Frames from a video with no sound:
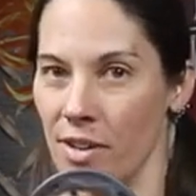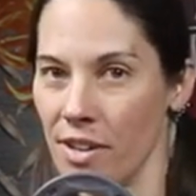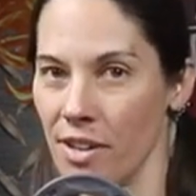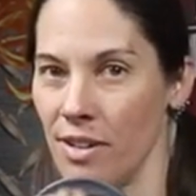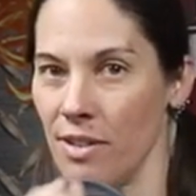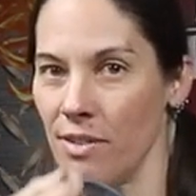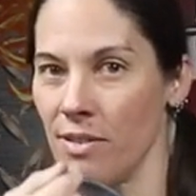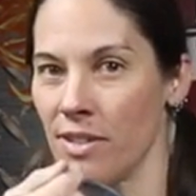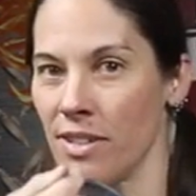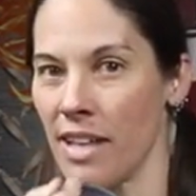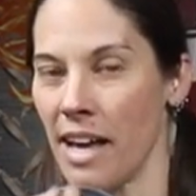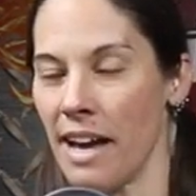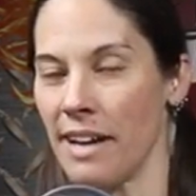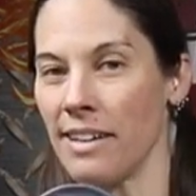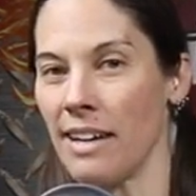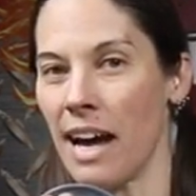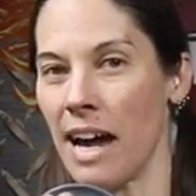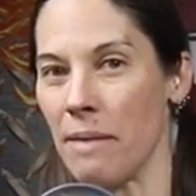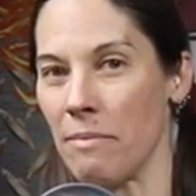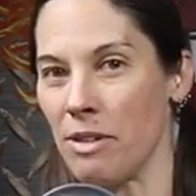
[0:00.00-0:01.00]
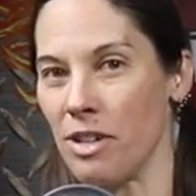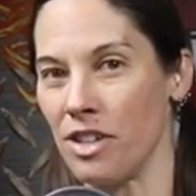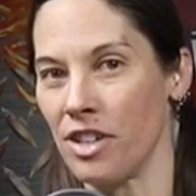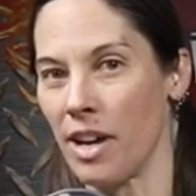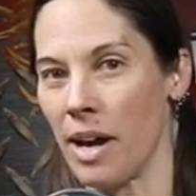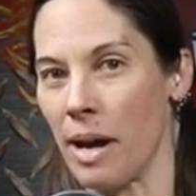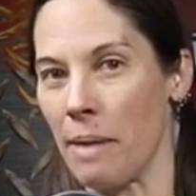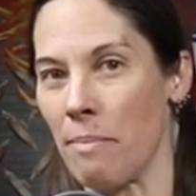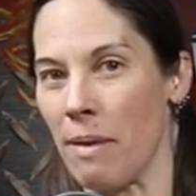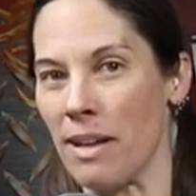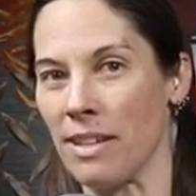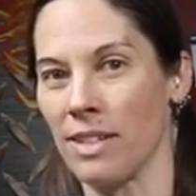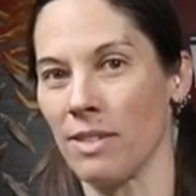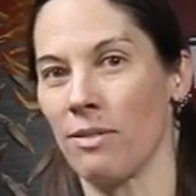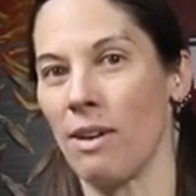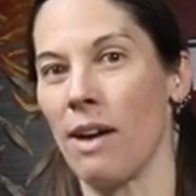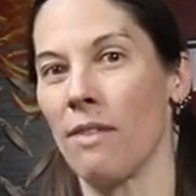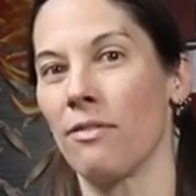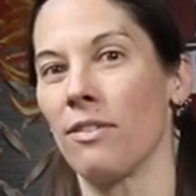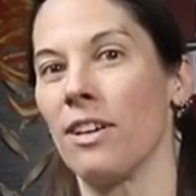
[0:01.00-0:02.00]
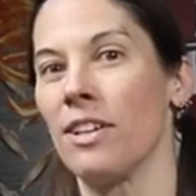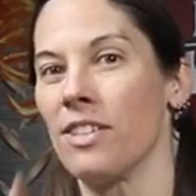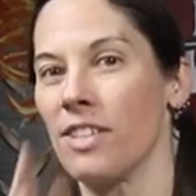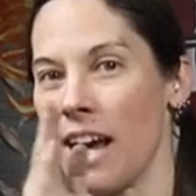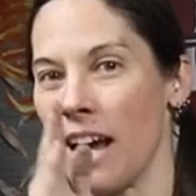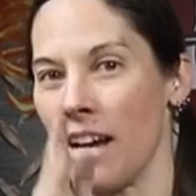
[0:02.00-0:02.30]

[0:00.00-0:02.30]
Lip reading: can use that diamond shape as a reference